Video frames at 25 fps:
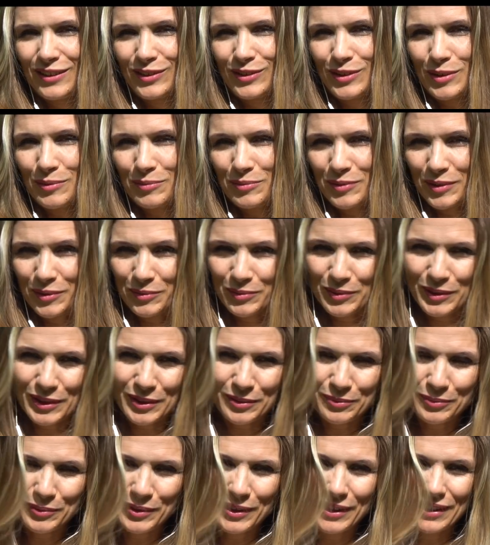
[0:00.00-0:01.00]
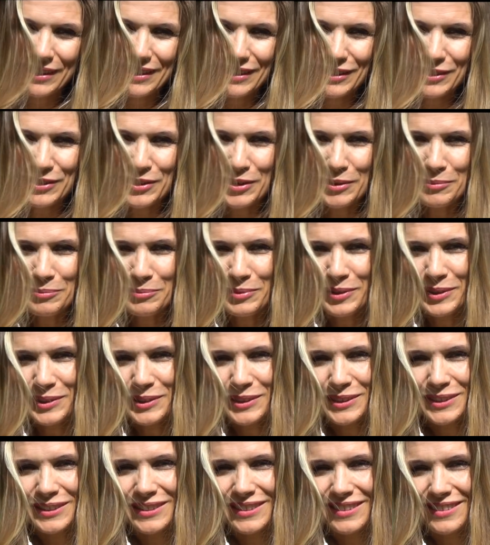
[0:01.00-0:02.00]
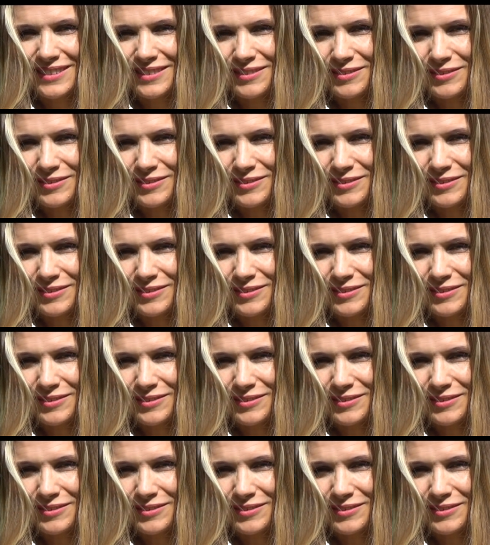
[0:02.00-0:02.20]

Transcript: something we can really accomplish